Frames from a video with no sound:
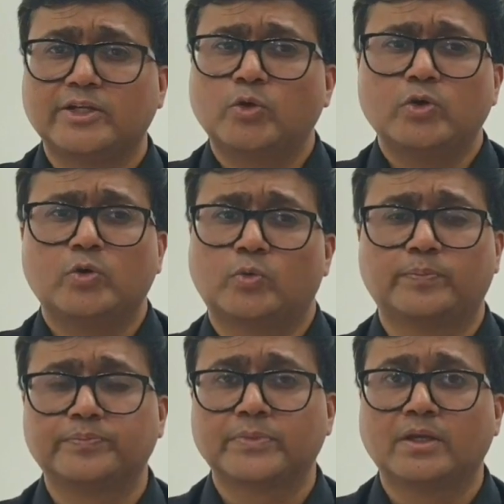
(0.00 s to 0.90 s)
they don't know,
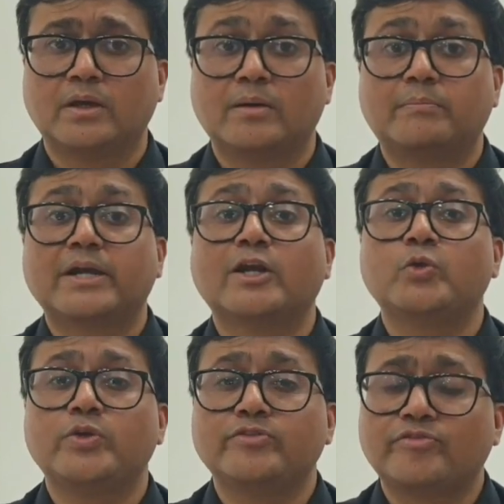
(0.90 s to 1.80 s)
but are
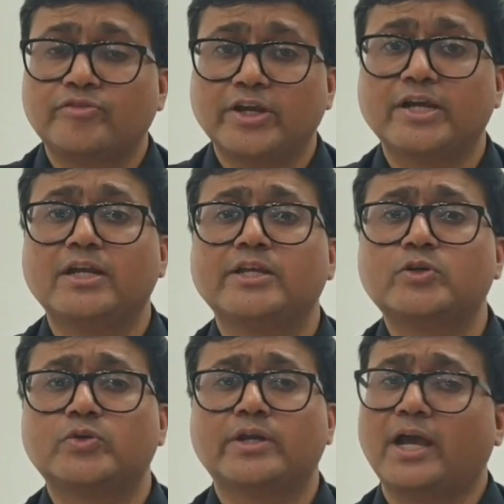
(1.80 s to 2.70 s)
doing fairly
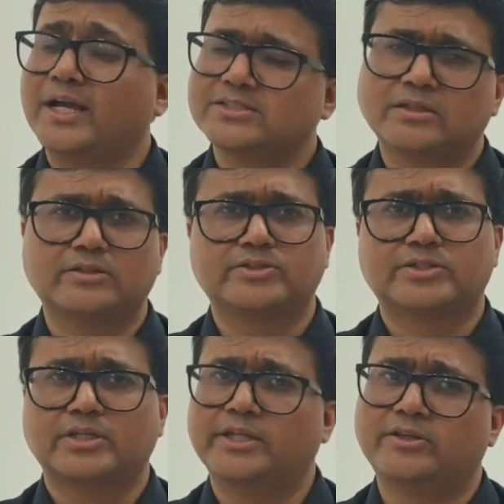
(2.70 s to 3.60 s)
good as
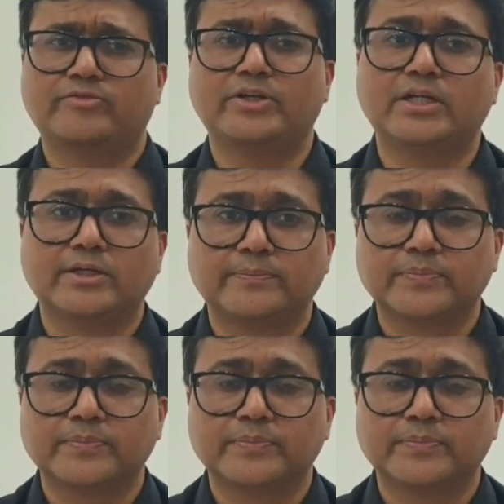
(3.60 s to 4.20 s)
others in the field.